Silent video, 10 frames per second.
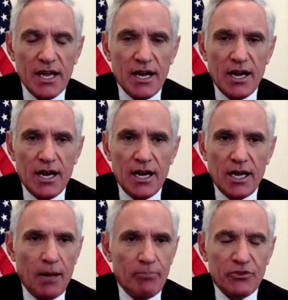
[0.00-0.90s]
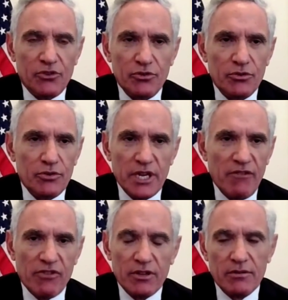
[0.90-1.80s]
up to
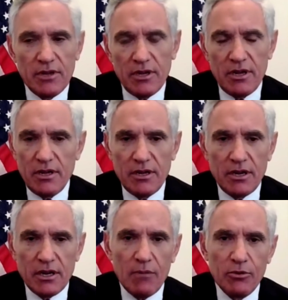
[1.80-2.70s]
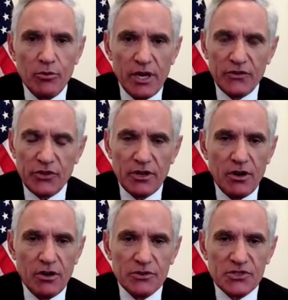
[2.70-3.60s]
even a couple of weeks ago,